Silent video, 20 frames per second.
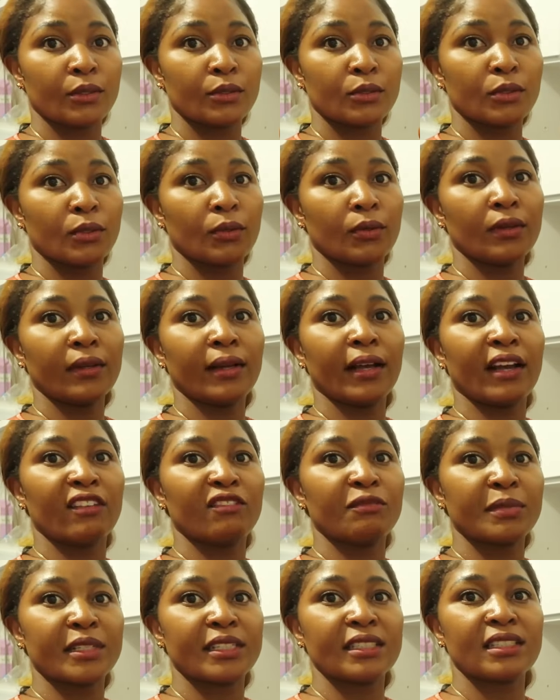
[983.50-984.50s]
So
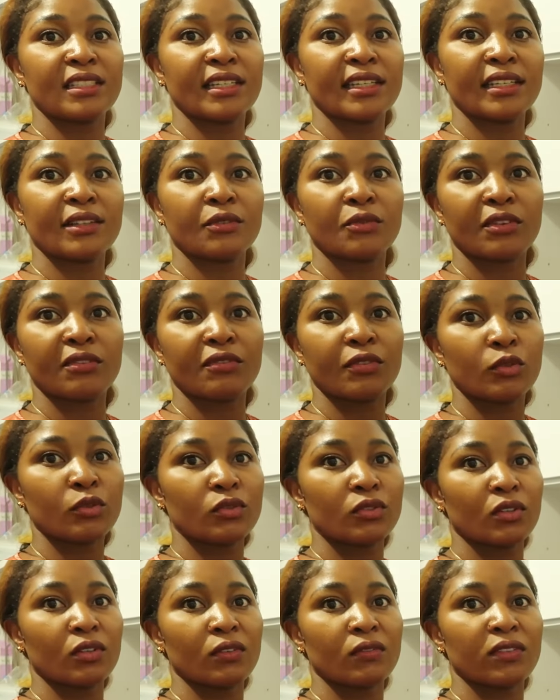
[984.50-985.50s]
I've been seeing
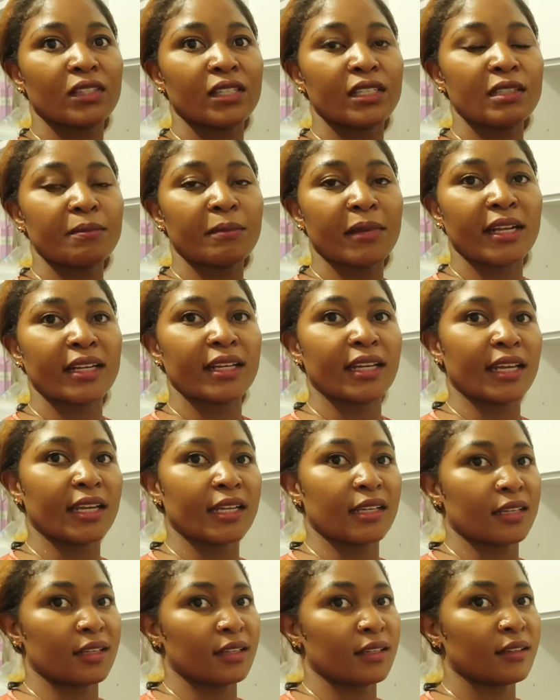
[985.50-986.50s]
reviews of this pan
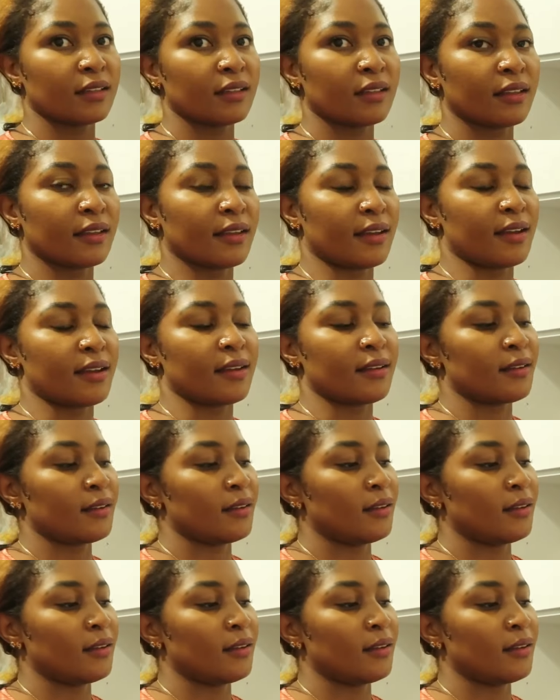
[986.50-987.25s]
and yeah,